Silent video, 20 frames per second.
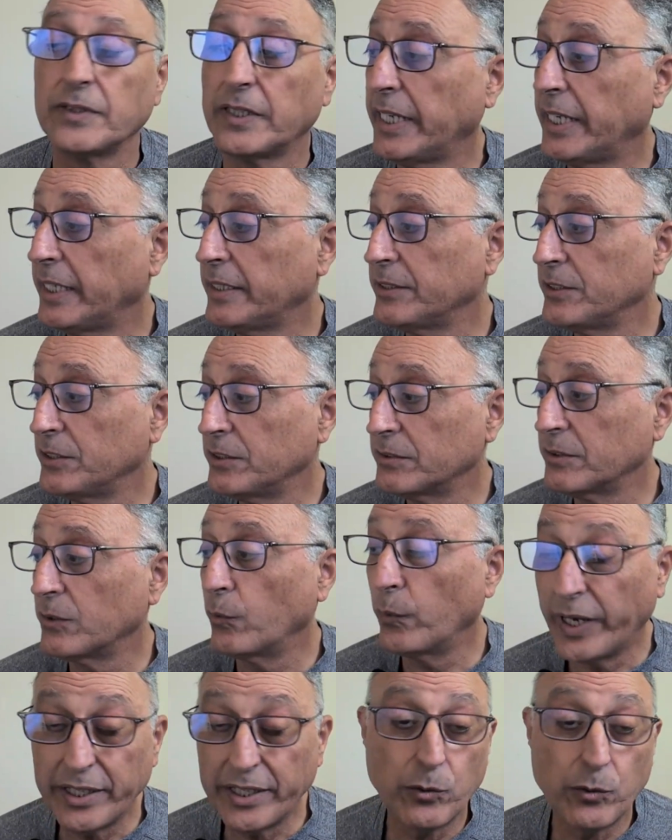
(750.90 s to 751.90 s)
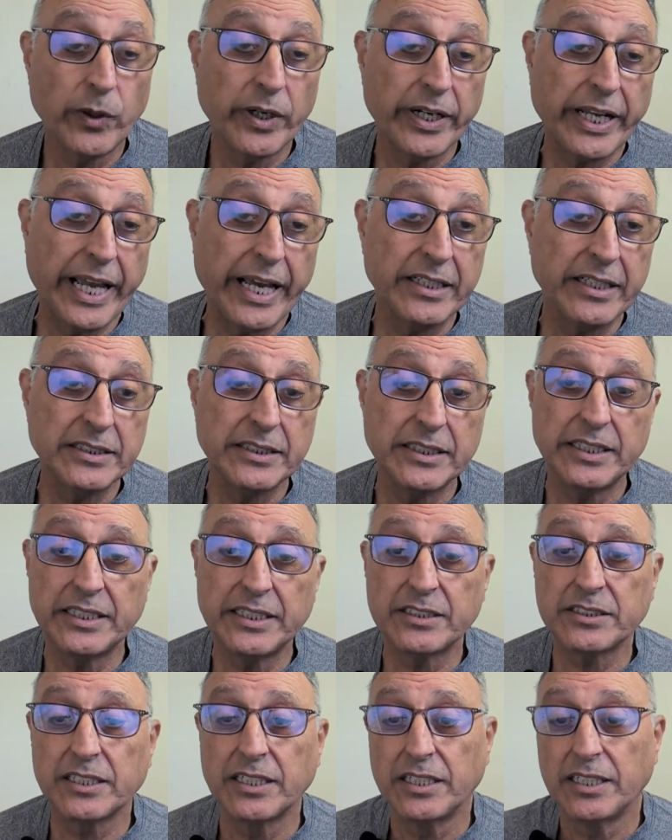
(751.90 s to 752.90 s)
and the way to work at it
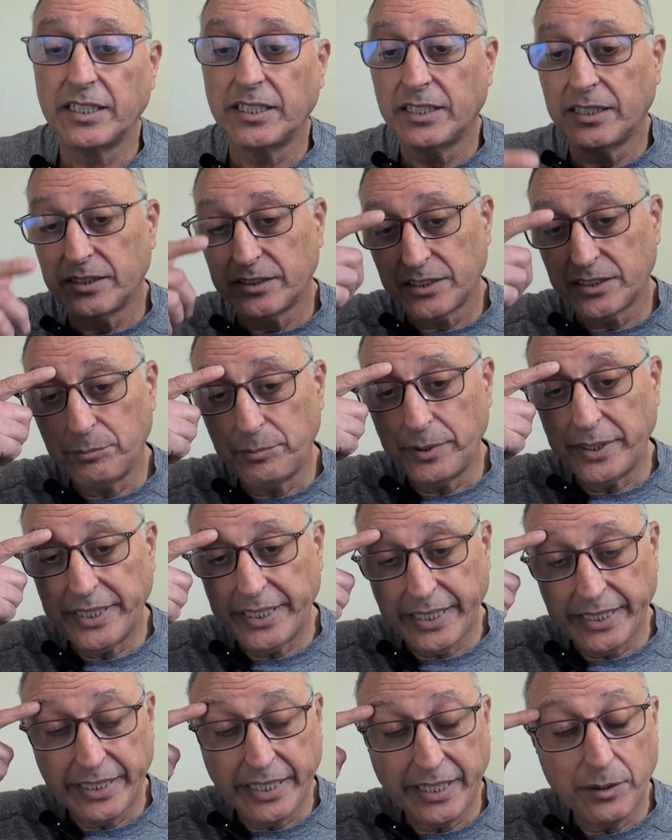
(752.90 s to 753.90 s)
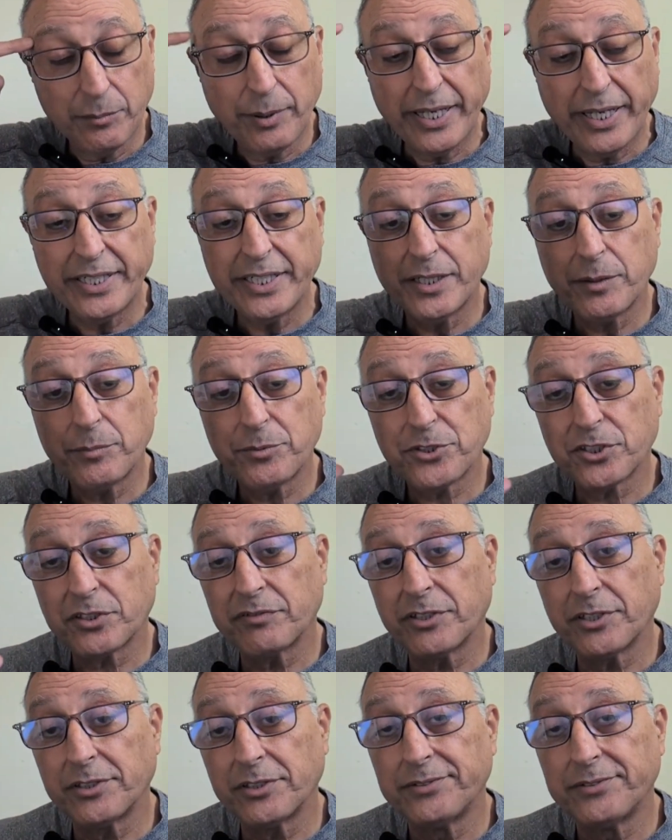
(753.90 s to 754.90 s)
is to be an independent
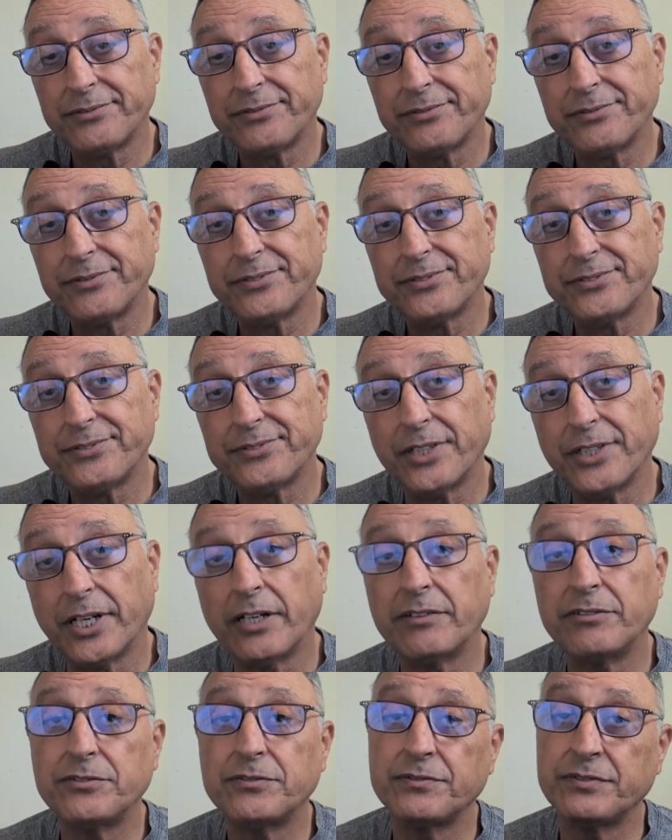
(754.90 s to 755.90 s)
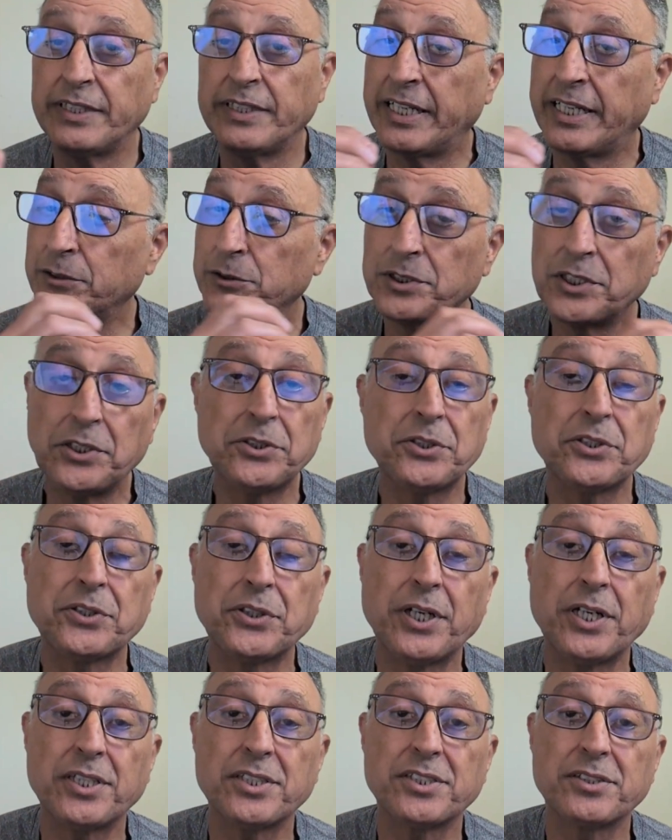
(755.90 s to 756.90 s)
observer of not only your
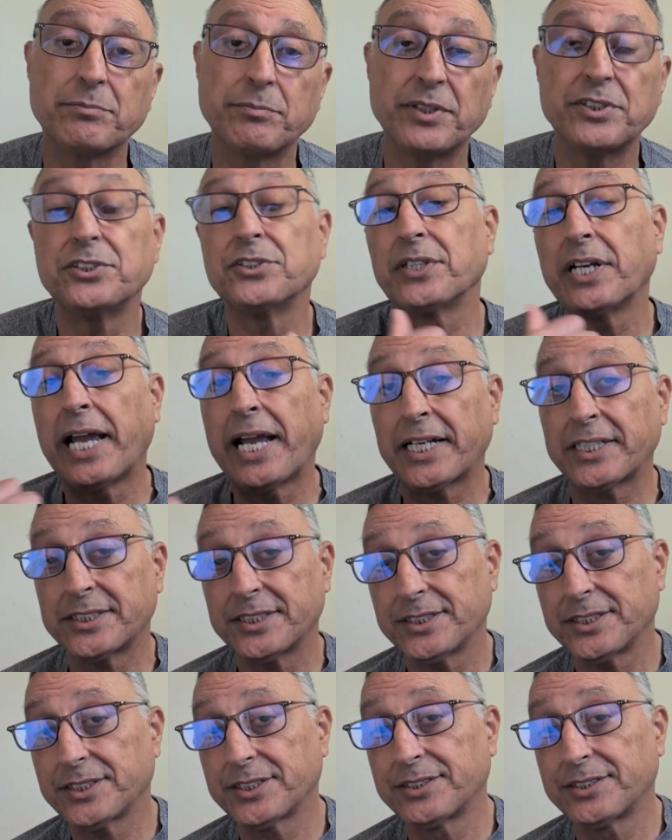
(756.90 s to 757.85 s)
thoughts but your actions.